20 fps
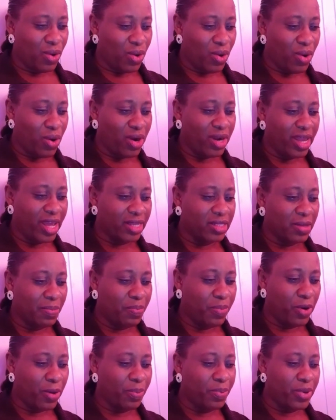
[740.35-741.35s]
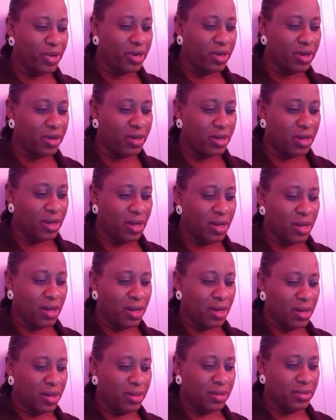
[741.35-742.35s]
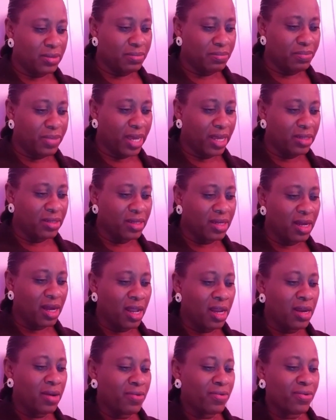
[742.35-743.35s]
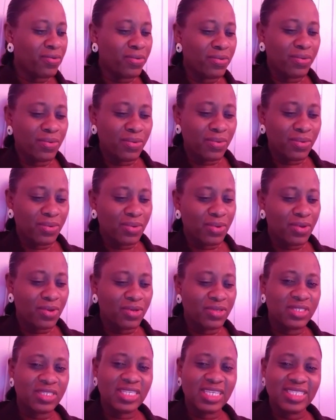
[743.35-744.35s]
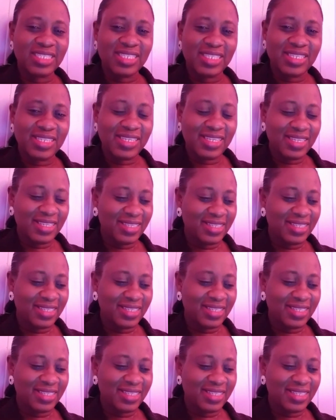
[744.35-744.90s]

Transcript: or like the popular Bengaluru city,